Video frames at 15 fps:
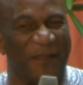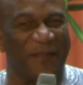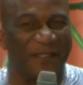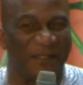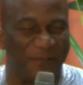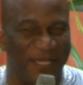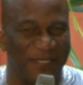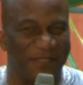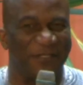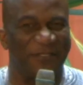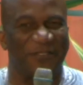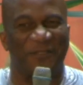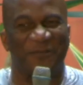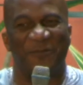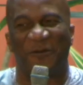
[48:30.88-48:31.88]
This message
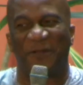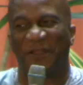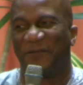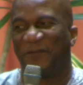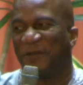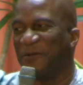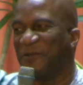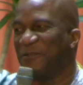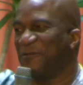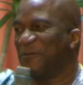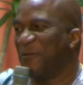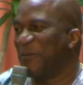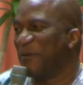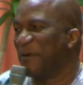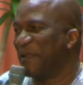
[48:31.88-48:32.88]
this morning, very
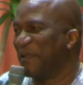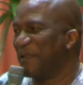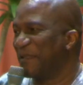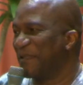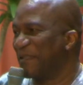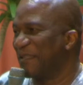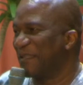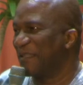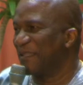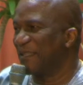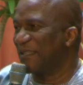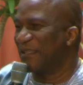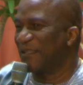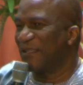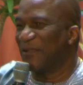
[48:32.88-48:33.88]
sobering.
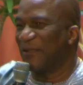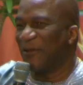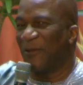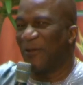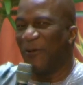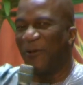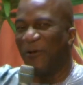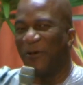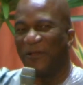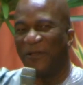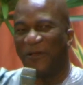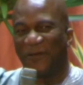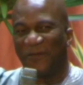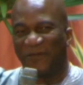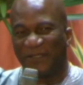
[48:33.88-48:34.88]
All
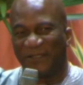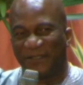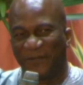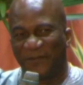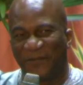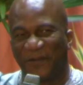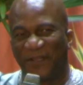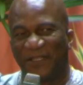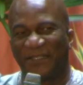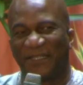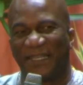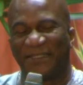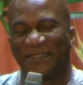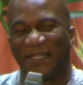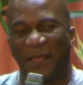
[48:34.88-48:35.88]
of the different
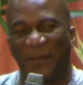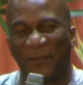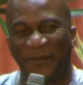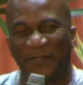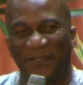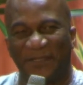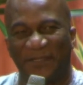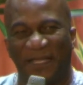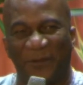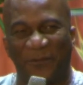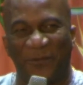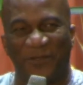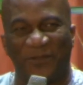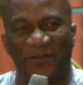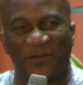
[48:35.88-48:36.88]
examples that
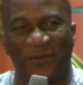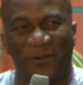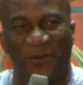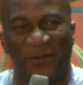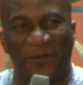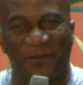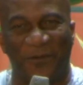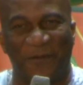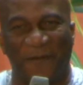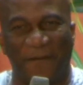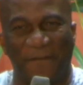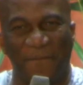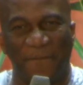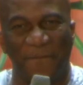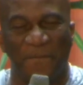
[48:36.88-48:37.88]
we saw
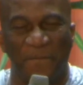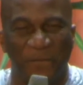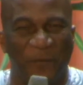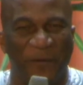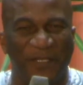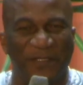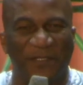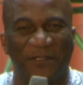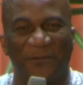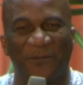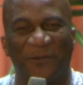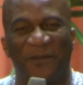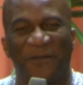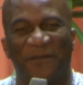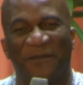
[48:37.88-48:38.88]
pointed to
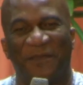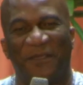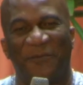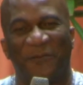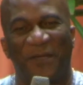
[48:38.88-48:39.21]
one thing.